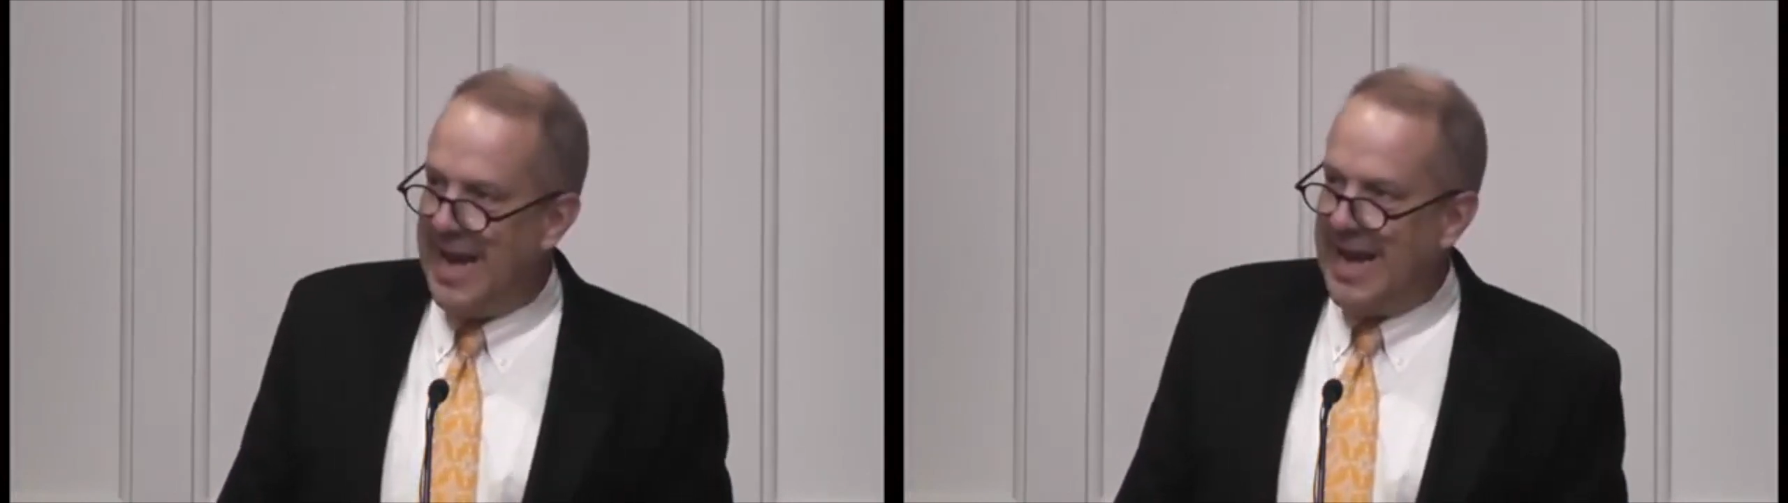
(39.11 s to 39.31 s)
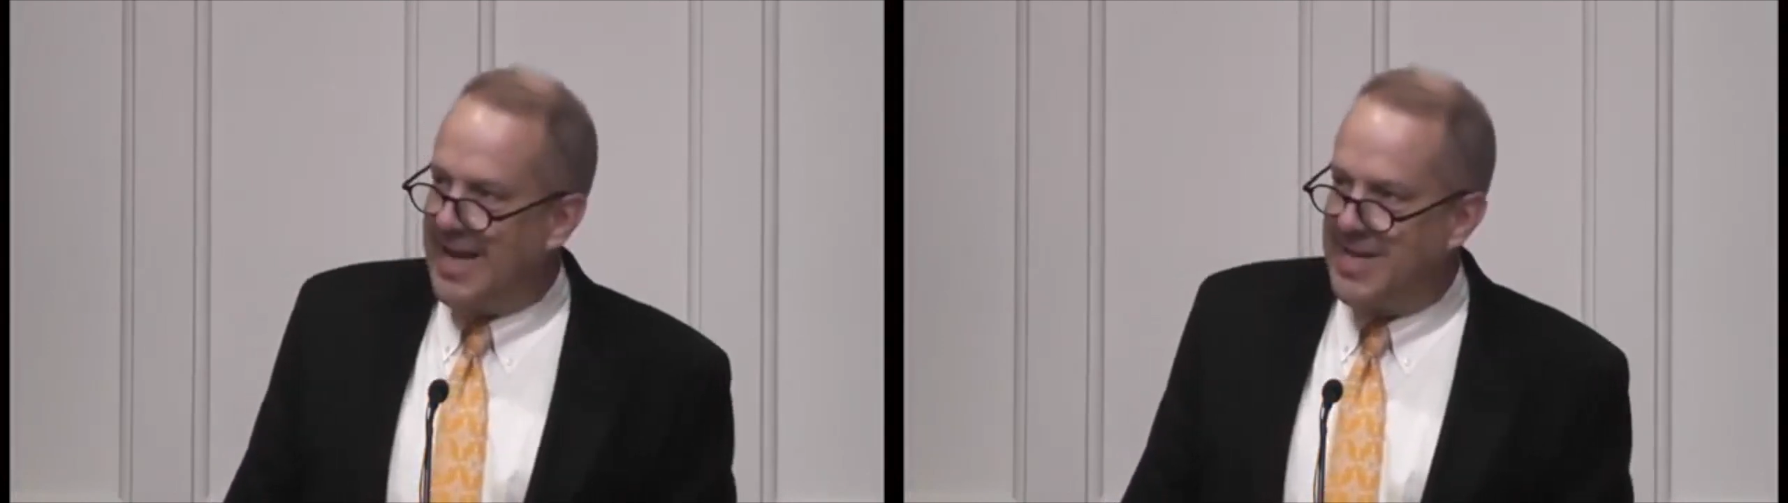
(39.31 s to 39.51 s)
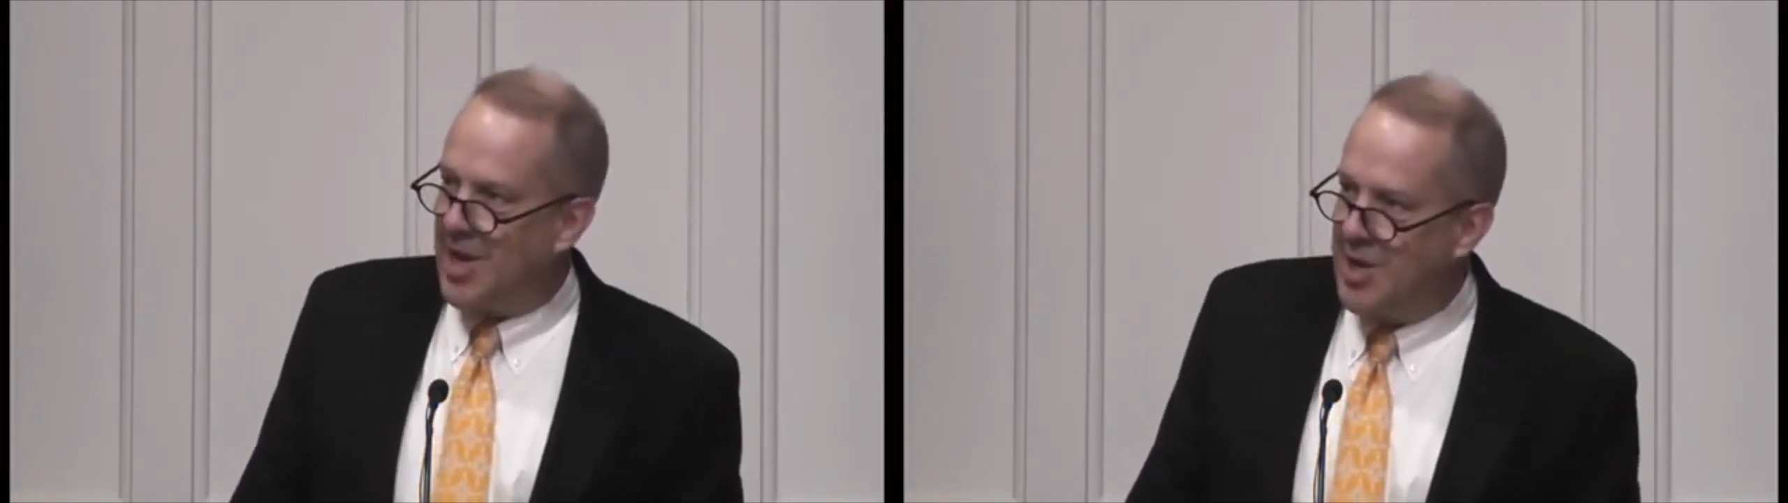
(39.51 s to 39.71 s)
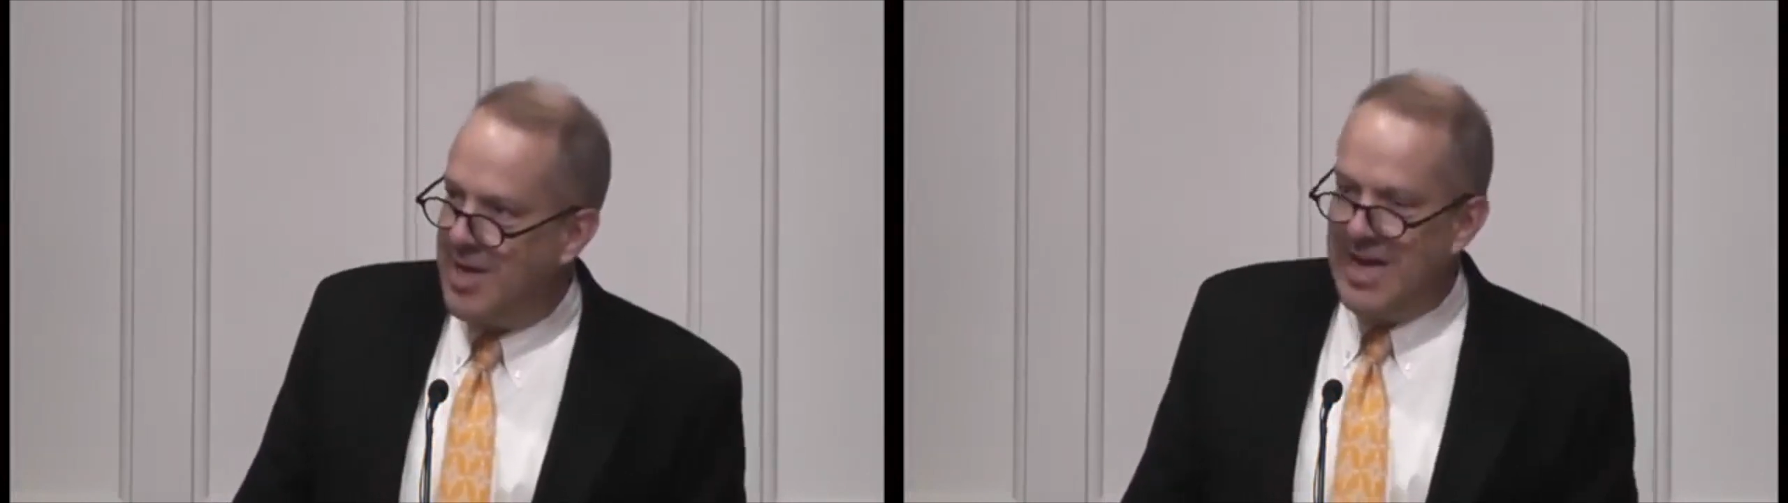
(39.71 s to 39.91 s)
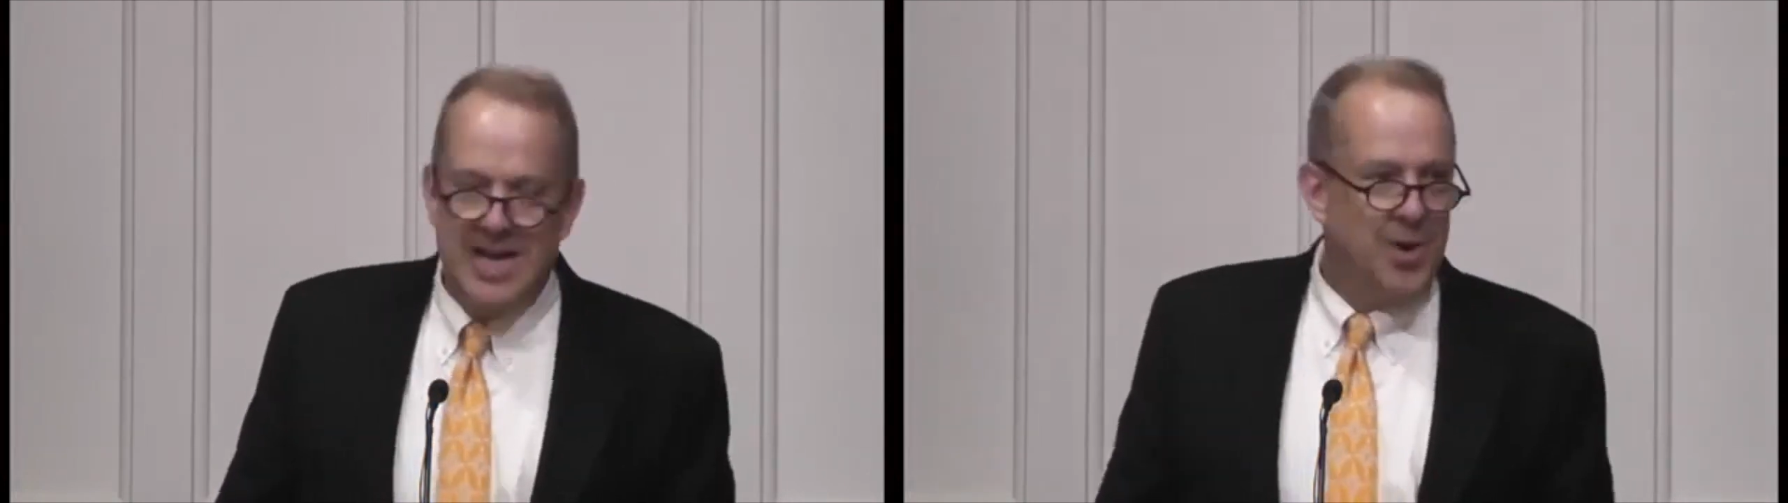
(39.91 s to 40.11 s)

And I tell you,